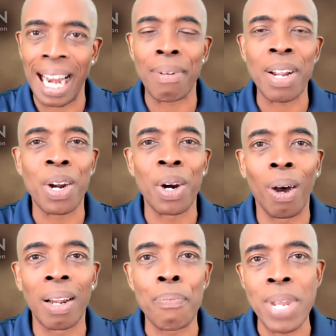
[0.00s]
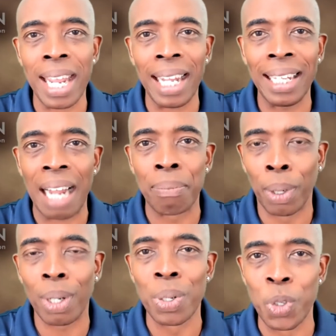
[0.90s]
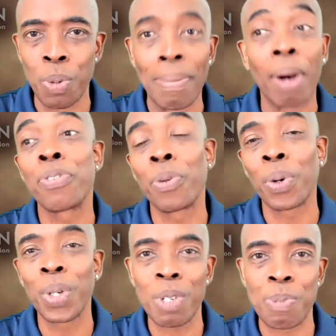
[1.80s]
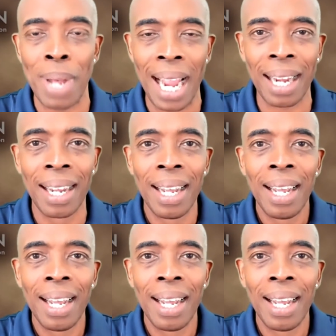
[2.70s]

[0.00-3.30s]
And I recall being in that ballroom about 4 rows back.